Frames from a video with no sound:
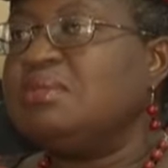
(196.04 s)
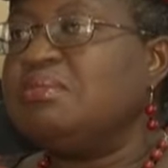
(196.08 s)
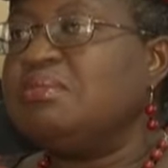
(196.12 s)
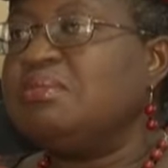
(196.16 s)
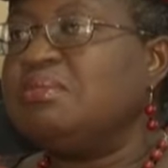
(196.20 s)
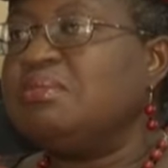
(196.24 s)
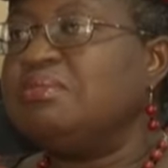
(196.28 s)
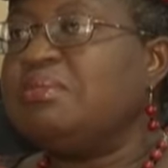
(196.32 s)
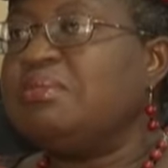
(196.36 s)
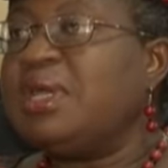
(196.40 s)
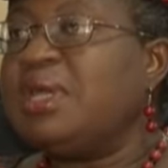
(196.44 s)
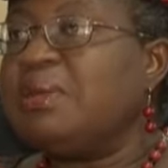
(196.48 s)

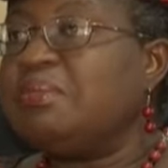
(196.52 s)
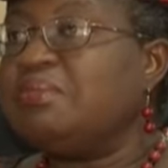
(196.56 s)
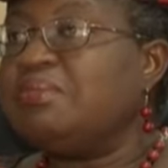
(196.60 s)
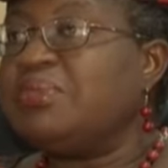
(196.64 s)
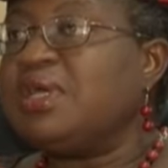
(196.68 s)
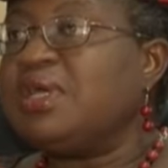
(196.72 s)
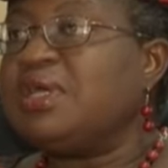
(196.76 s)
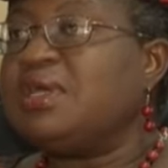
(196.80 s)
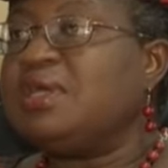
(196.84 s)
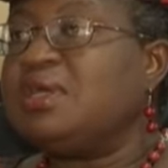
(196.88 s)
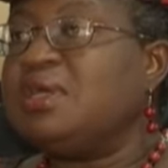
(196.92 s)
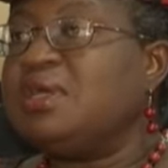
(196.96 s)

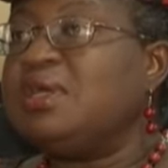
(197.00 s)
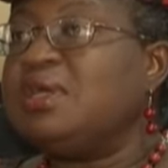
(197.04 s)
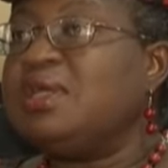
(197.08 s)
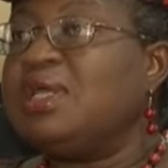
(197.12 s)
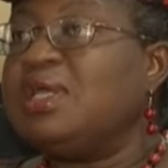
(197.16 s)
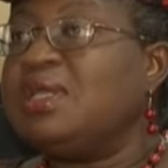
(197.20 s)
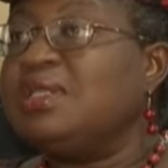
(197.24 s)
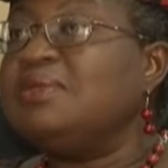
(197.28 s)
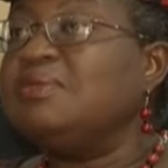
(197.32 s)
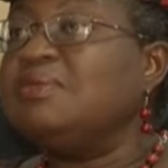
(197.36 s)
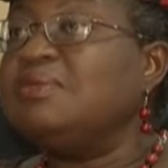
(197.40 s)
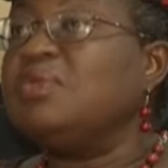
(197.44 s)
member,
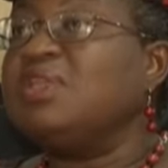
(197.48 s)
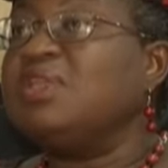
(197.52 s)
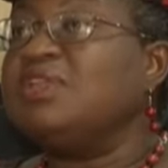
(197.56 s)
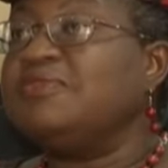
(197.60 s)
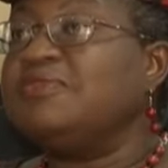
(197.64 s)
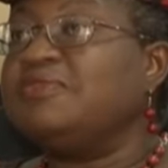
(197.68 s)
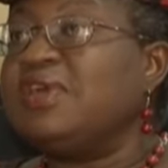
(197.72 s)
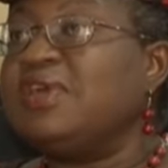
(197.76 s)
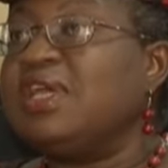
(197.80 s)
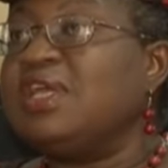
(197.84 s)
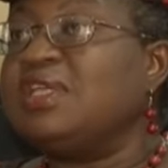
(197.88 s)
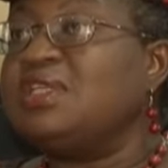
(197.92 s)
any
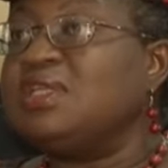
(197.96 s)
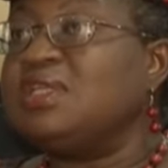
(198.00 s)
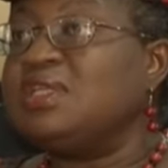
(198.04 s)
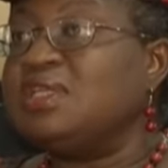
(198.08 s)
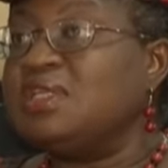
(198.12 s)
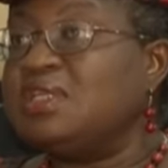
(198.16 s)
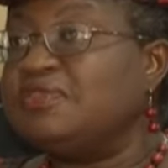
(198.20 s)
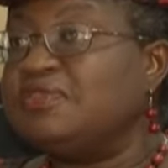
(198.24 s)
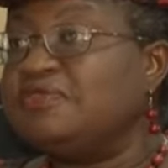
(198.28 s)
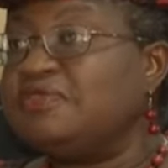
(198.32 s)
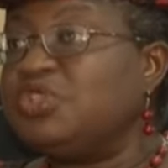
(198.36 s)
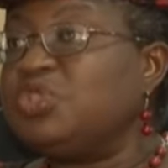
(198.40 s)
qualified
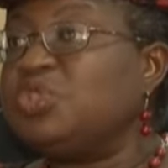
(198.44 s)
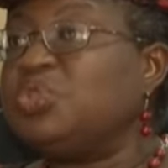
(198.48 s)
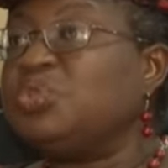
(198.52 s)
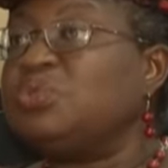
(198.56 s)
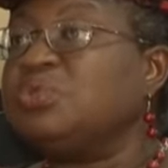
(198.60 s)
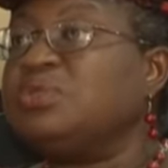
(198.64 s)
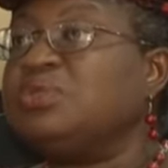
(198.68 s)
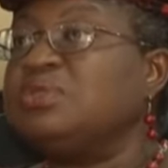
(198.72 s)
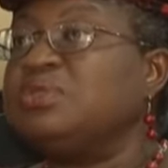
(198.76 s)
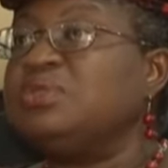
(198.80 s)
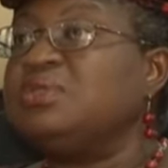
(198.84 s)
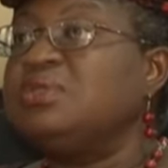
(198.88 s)

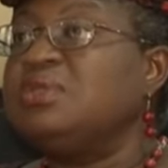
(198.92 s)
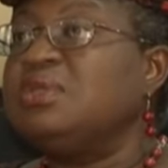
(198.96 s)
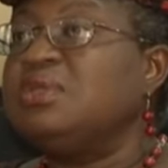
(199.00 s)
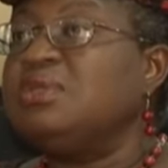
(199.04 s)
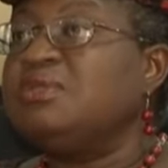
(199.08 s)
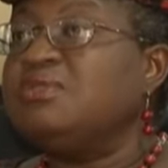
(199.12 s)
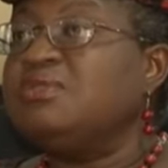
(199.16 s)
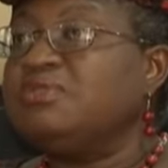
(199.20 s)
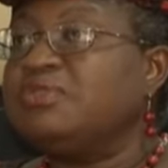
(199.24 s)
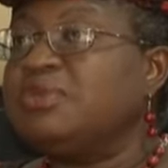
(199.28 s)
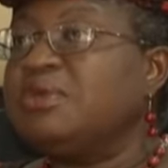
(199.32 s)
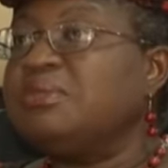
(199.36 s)
individual
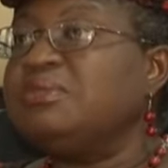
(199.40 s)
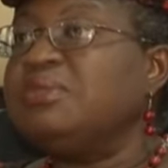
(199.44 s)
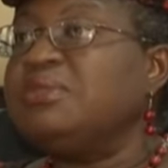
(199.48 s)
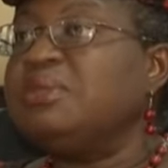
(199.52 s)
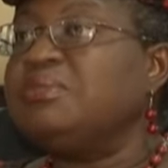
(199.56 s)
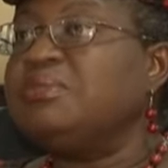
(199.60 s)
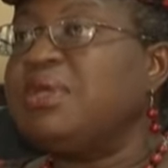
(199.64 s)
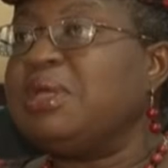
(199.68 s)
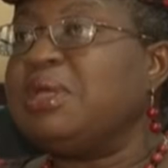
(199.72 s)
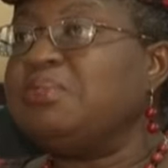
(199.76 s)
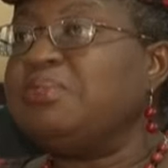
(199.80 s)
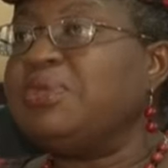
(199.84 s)
from
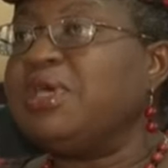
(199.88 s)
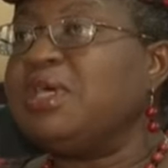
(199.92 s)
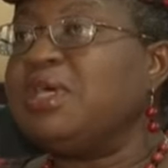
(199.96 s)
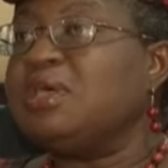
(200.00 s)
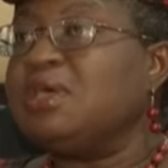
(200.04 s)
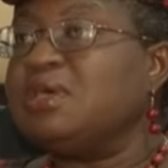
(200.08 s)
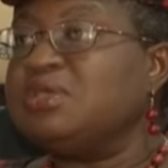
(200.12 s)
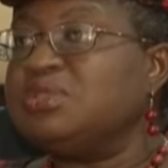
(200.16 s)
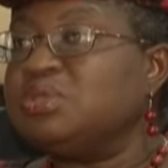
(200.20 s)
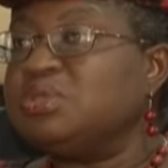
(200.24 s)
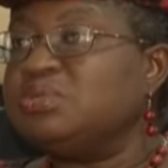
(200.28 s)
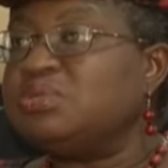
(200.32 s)
the member
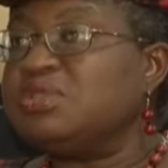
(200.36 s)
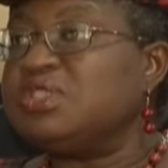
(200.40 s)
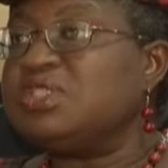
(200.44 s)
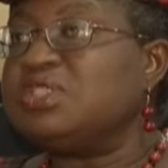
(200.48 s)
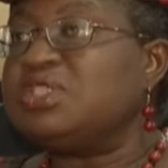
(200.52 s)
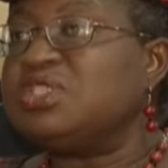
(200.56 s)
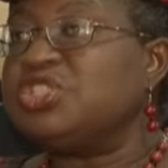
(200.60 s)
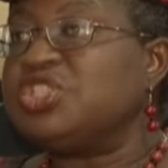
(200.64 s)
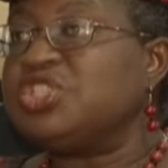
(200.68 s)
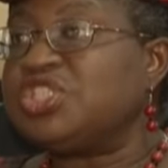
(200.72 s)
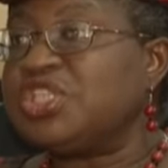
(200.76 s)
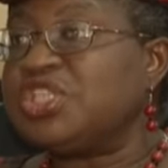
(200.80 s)
countries,
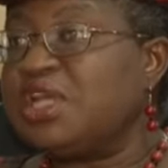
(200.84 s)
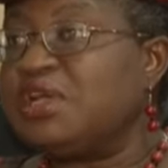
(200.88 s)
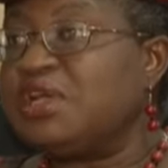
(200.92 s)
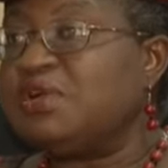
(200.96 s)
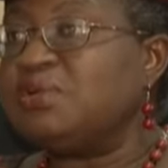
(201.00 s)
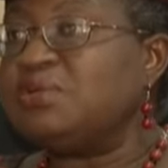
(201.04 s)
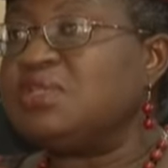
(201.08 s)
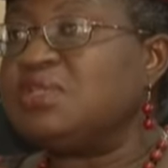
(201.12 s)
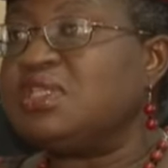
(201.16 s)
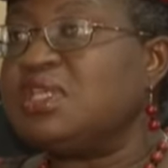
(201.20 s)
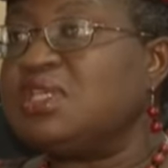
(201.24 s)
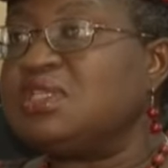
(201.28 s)
the
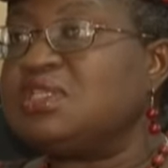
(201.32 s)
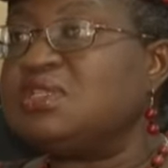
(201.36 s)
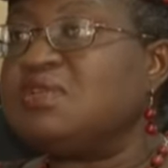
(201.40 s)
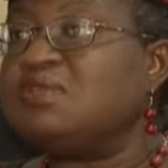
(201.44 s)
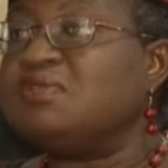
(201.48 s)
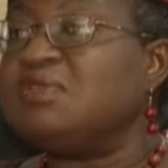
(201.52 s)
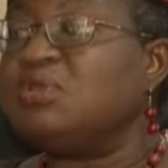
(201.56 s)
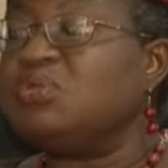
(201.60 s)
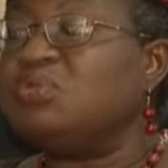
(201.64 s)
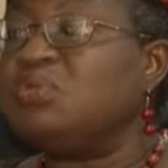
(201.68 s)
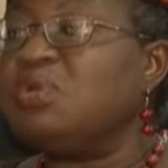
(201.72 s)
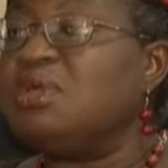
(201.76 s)
shareholders
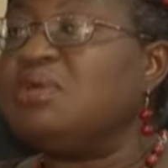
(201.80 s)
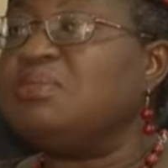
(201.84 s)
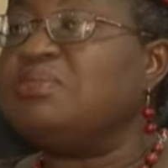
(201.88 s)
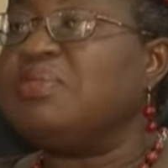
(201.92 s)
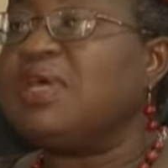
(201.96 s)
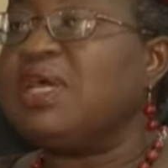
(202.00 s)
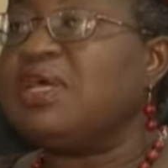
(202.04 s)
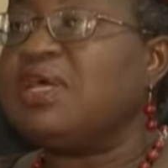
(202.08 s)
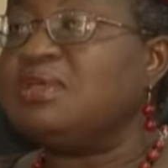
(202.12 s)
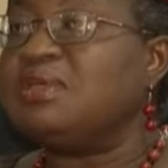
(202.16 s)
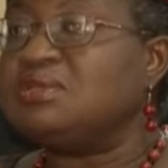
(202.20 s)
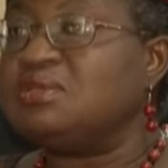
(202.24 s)
of the World
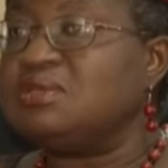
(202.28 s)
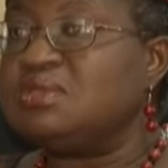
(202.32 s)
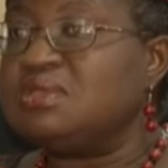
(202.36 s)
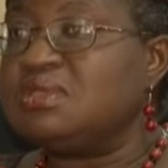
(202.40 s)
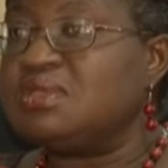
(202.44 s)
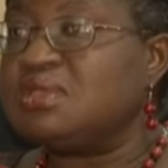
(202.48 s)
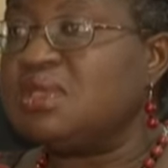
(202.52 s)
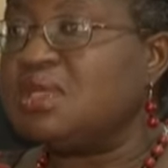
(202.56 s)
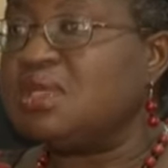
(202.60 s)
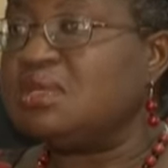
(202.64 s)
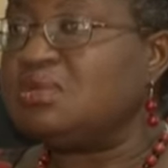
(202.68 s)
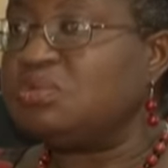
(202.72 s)
Bank
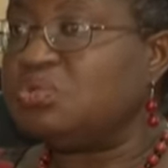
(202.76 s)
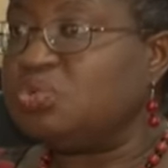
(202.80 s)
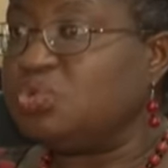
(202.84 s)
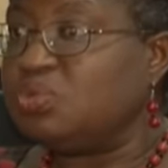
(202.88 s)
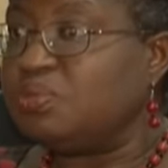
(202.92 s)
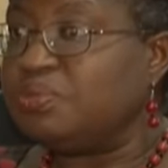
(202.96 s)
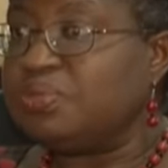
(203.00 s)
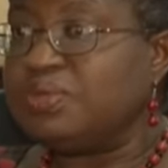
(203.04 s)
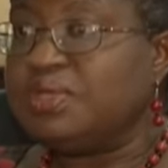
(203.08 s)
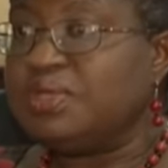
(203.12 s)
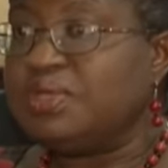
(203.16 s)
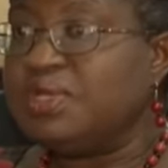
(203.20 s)

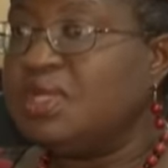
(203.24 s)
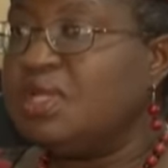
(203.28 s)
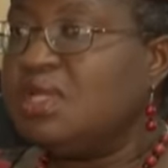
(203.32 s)
group.